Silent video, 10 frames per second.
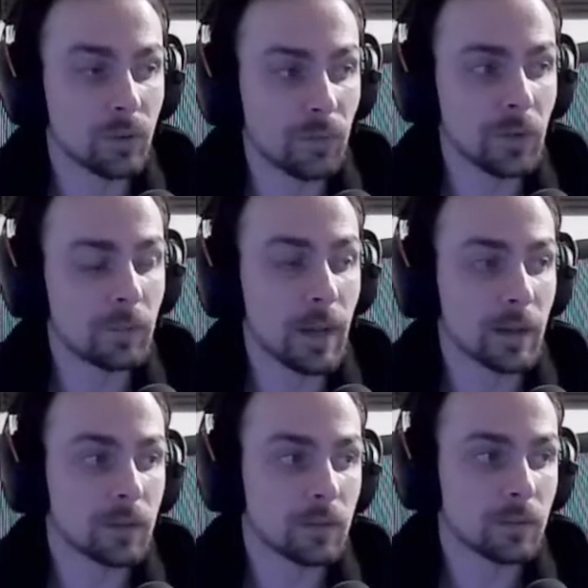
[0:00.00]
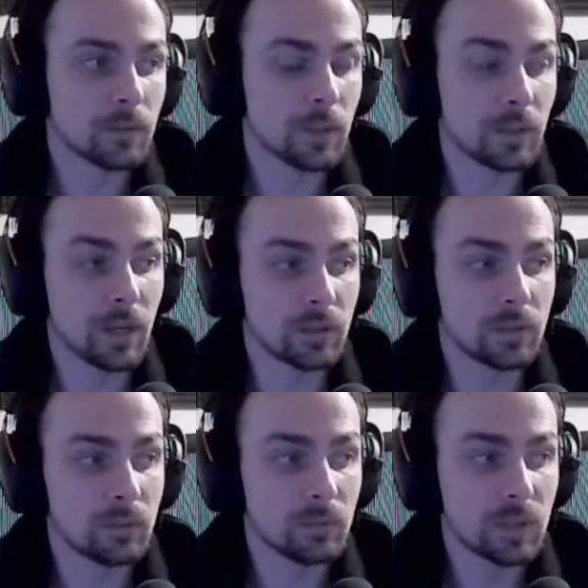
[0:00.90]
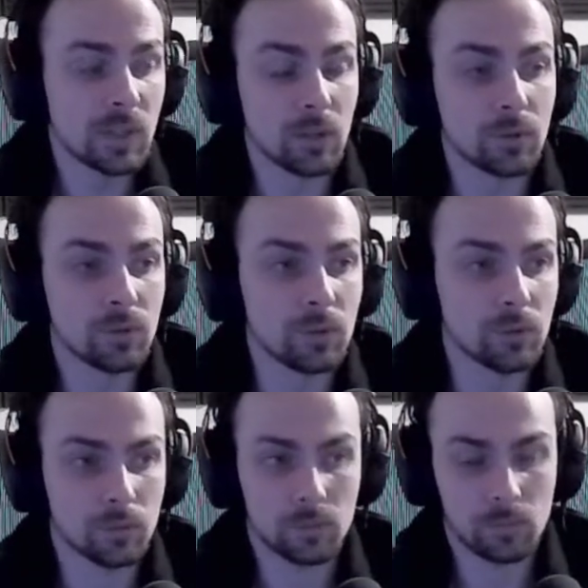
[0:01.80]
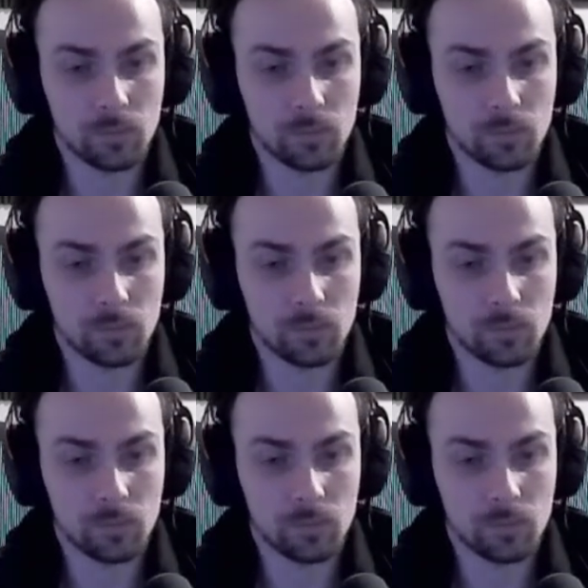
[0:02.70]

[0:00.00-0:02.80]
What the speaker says: the feedbacks that they are saying to you.